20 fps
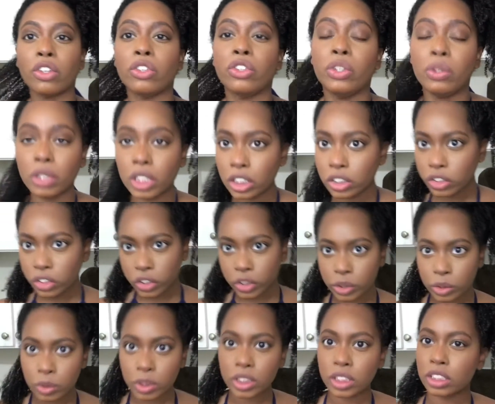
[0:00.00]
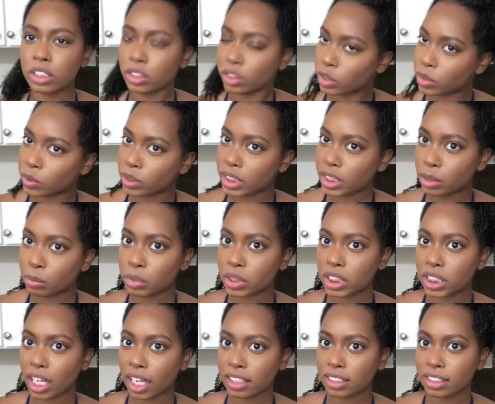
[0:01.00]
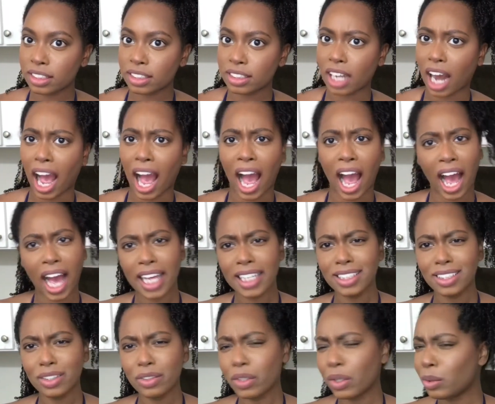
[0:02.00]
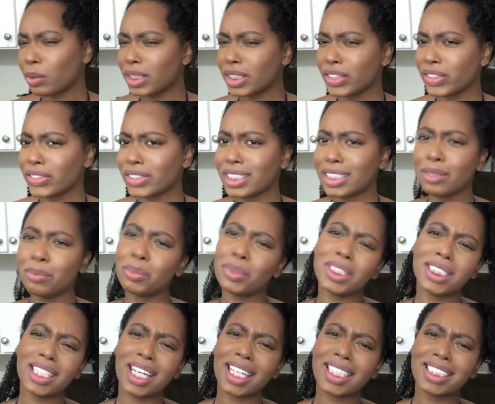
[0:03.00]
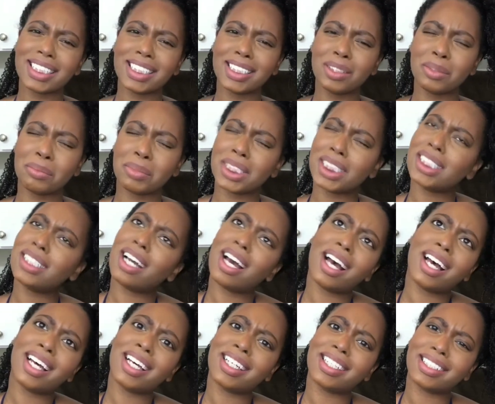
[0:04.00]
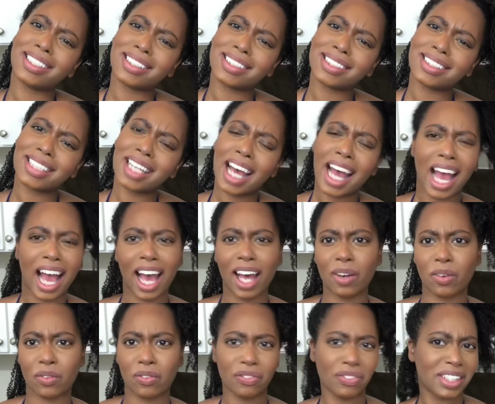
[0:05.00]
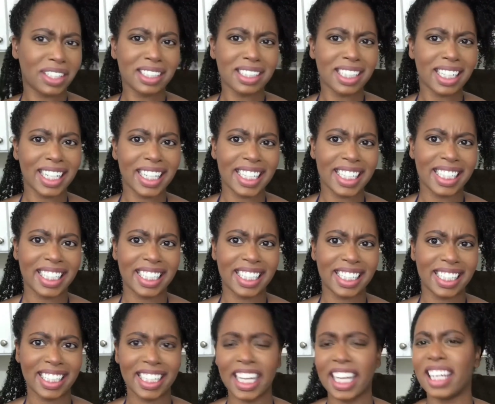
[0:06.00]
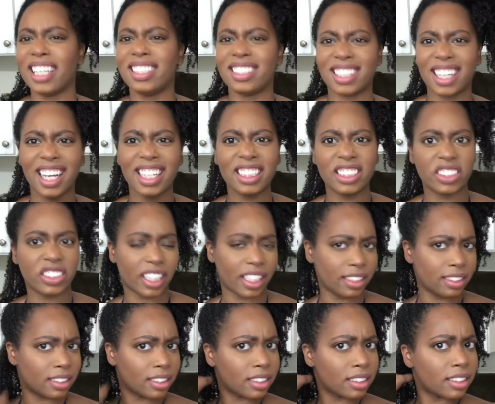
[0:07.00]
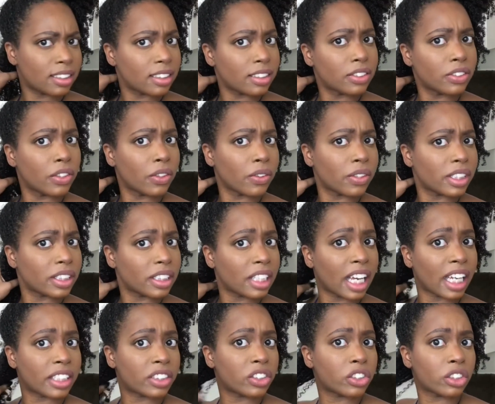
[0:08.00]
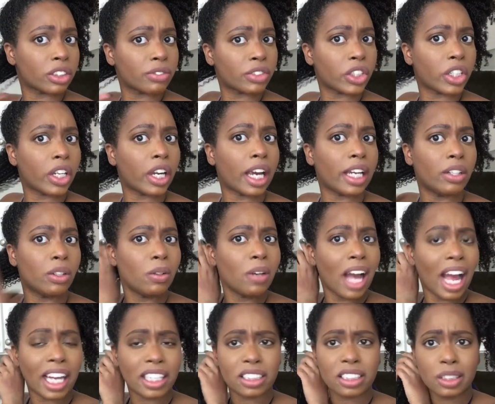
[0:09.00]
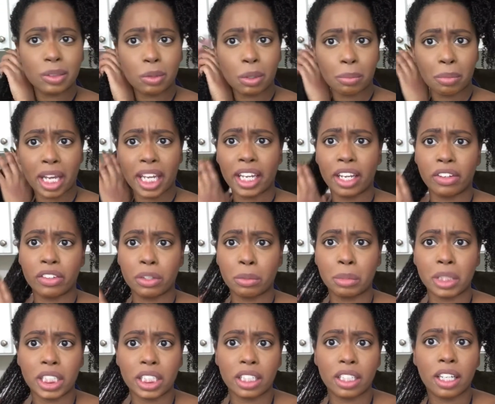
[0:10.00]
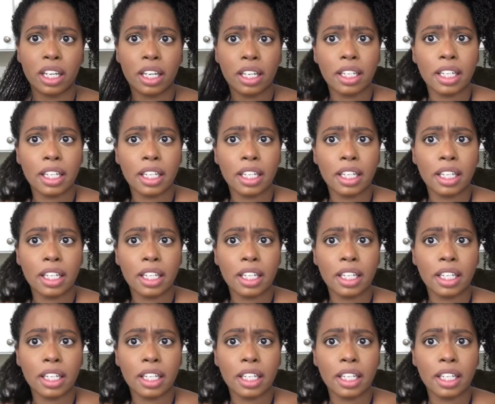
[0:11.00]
you can choose to use heat protectant. I don't always use heat protectant because I don't feel like it. And it kind of changes, you know, the texture of your hair. I don't actually want my hair to be